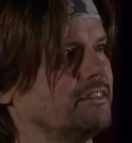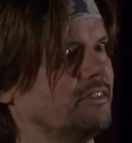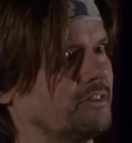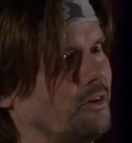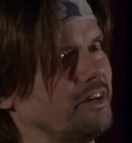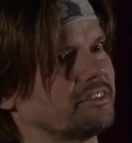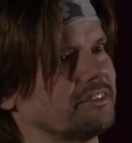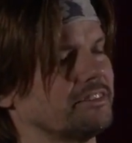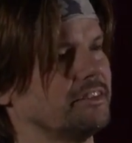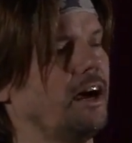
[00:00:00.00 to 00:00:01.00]
Of
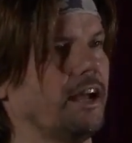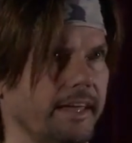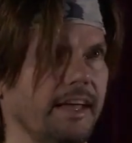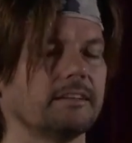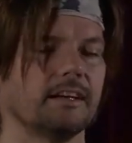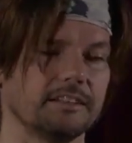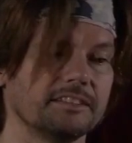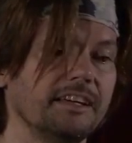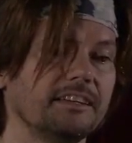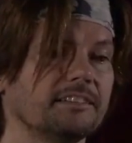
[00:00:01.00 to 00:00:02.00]
course. I can't. I
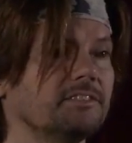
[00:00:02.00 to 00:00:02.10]
understand.